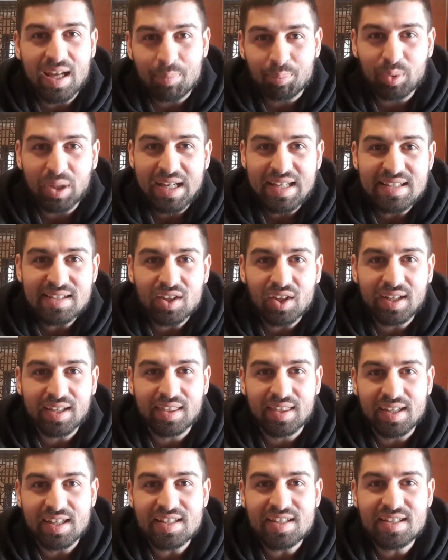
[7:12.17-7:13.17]
A place like
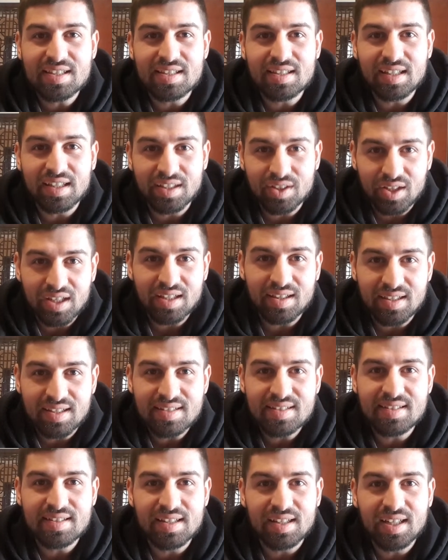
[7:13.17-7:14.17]
this in
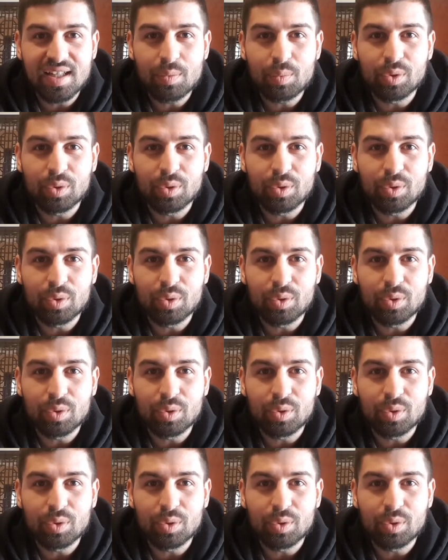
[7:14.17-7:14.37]
this city